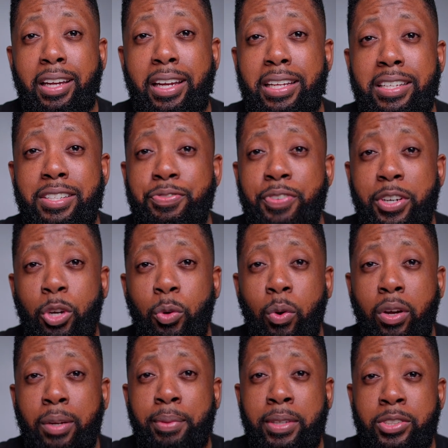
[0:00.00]
In this video,
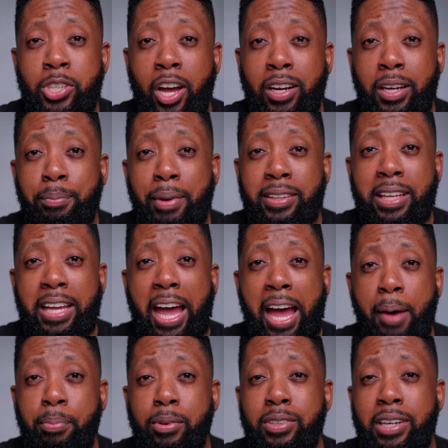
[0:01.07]
we're going to be talking about the
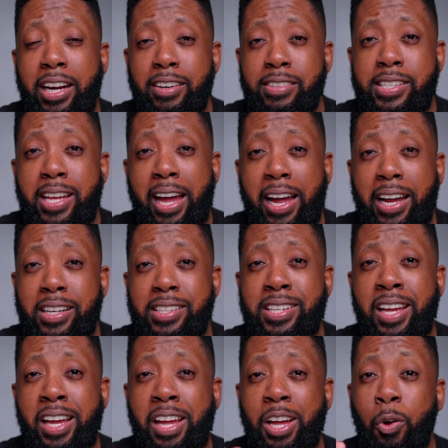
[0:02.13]
Apple Airtags,
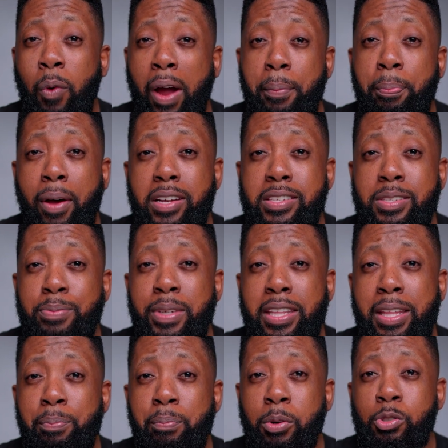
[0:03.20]
quite possibly
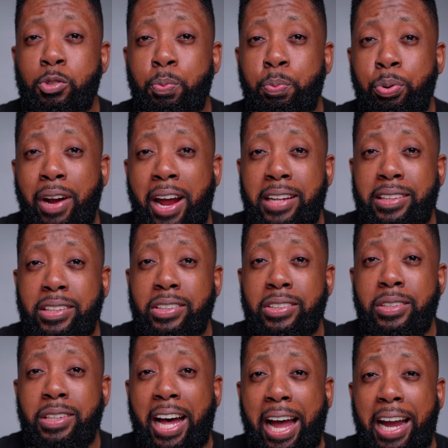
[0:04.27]
the most
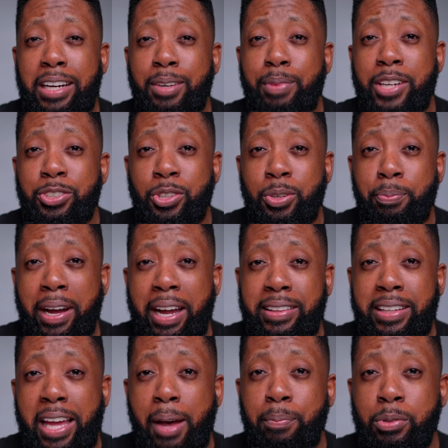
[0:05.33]
practical item that you can buy at
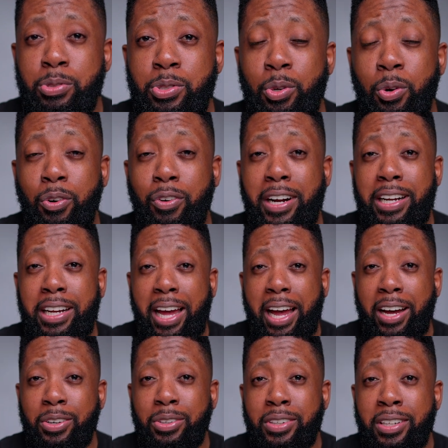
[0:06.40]
the Apple Store right
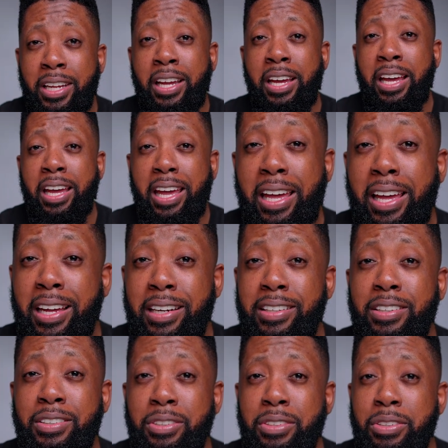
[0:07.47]
now.
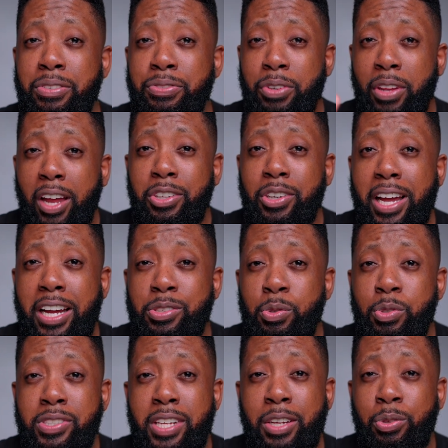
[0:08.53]
And for a lot of you guys who
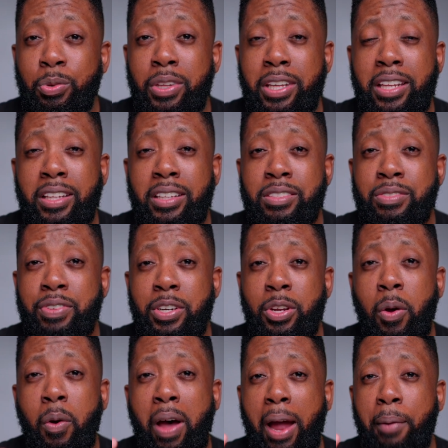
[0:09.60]
stay through the end of this
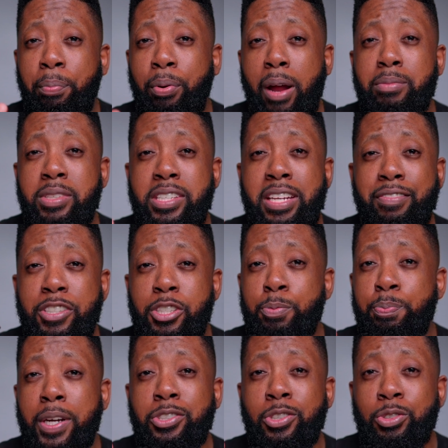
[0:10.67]
video, I promise to have a
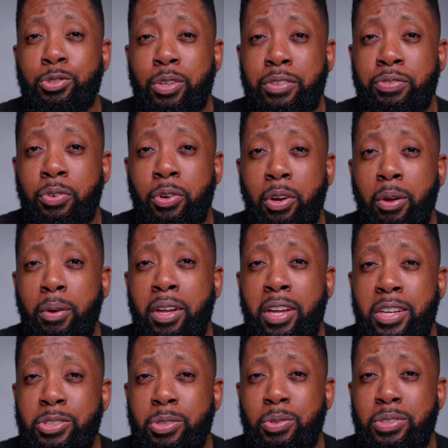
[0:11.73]
special treat for you.
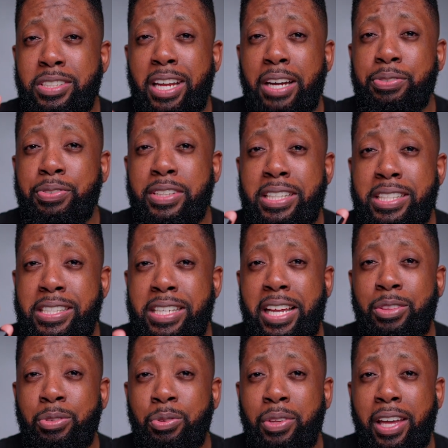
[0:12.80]
So definitely stay
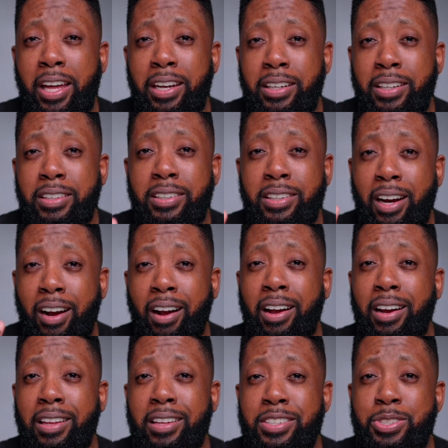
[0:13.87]
through the end. All
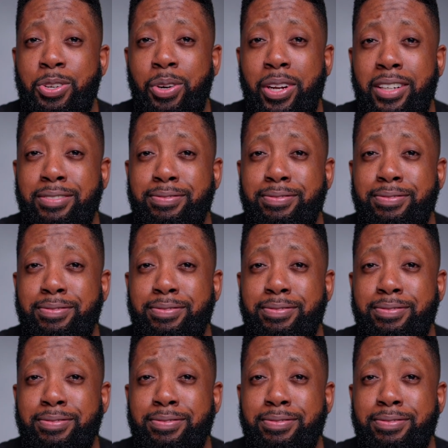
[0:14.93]
right, let's do it.